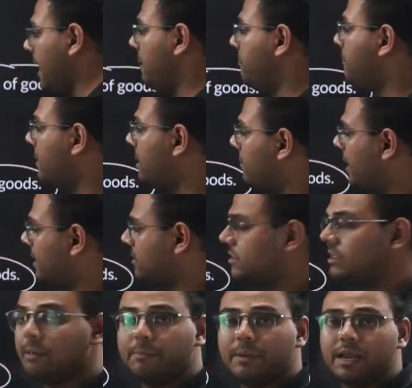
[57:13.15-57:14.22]
MP minus
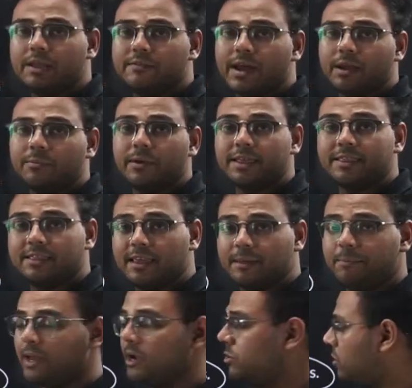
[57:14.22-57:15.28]
CP divided by
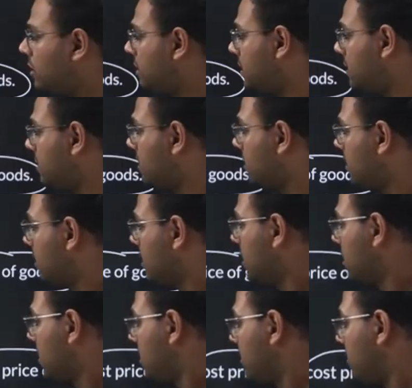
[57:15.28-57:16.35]
CP into 100.
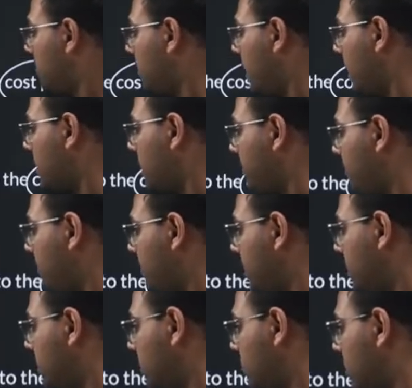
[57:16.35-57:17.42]
Markup
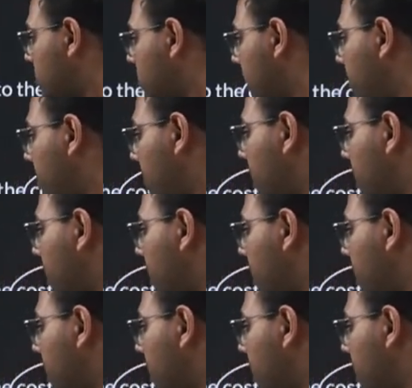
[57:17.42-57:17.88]
is equals to MP